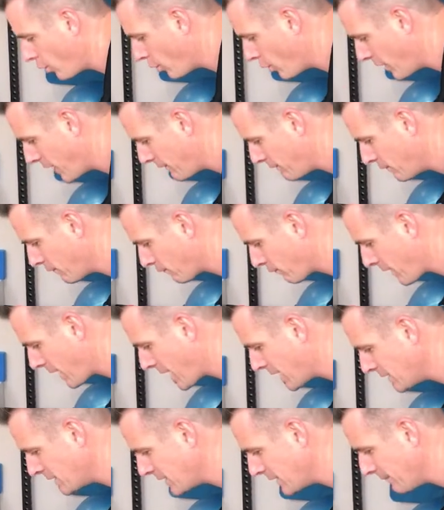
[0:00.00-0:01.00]
or have you
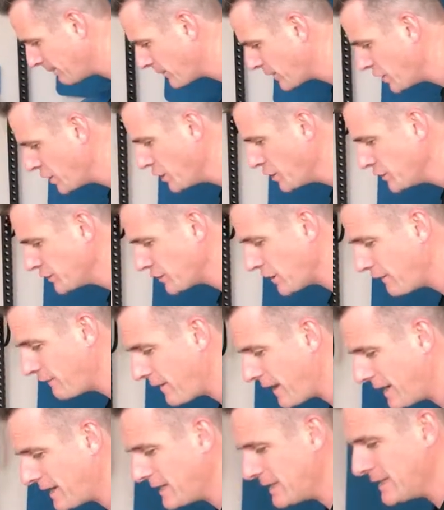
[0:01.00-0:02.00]
rounded it? So
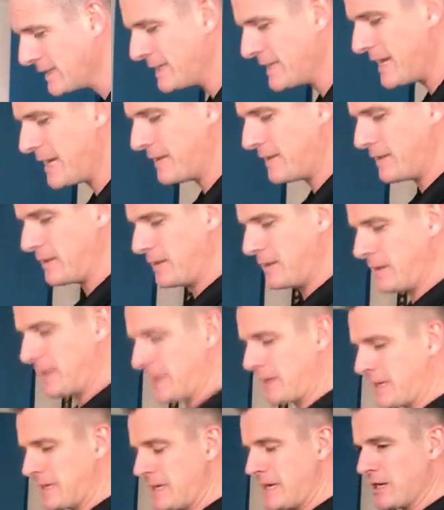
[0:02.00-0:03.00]
if they can get
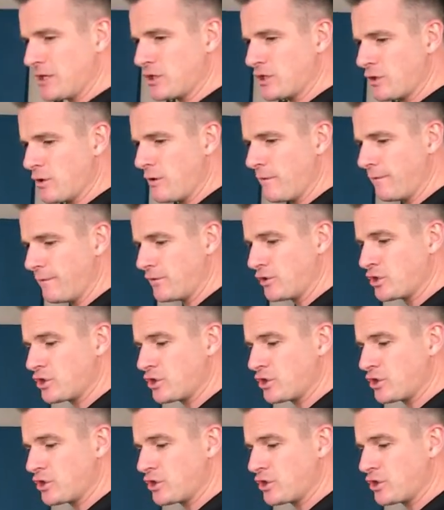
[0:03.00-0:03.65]
the connection of